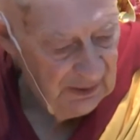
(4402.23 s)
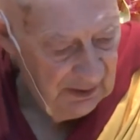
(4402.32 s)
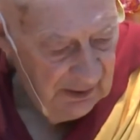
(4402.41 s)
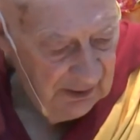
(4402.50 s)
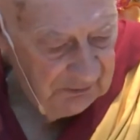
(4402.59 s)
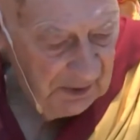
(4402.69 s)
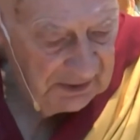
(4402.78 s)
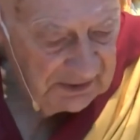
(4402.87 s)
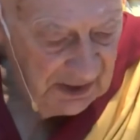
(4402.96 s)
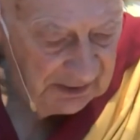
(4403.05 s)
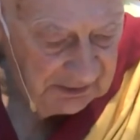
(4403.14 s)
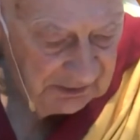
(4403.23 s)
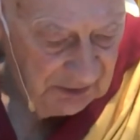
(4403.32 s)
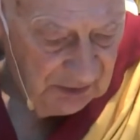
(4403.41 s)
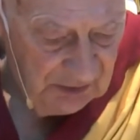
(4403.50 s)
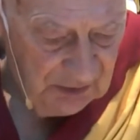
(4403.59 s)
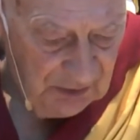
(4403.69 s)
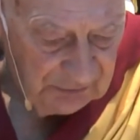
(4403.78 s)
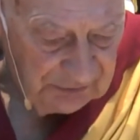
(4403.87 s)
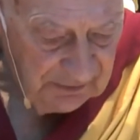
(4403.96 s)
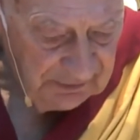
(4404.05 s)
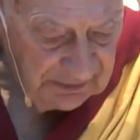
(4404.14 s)
is meditating on
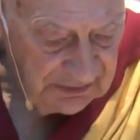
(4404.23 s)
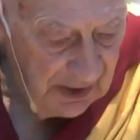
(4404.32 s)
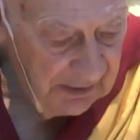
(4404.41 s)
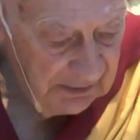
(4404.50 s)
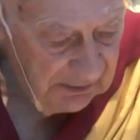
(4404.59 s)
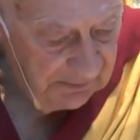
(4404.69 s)
giving and taking.